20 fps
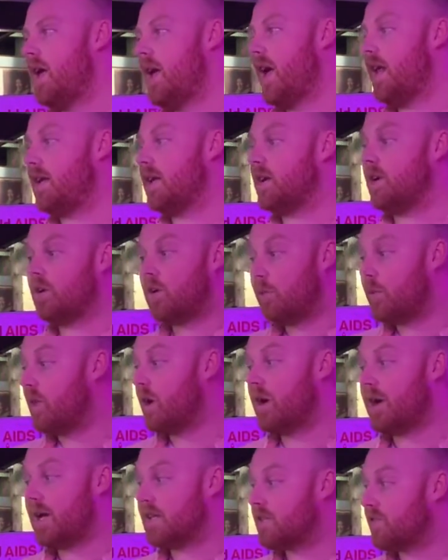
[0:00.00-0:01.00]
And you can come
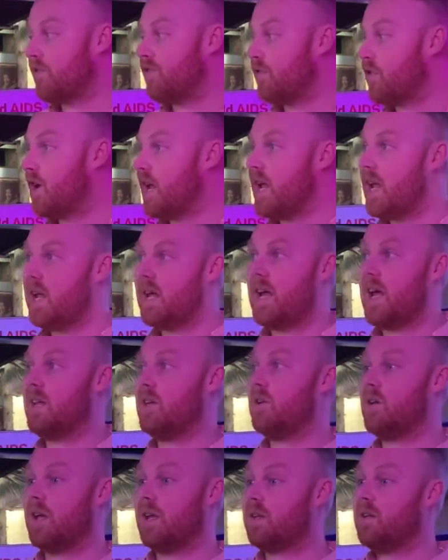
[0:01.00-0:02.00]
along, it's free,
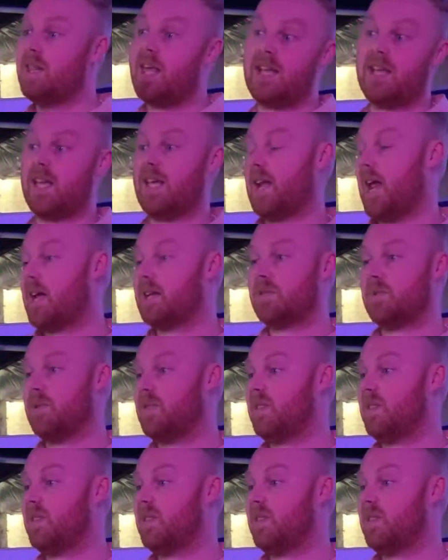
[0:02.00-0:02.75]
and you can like connect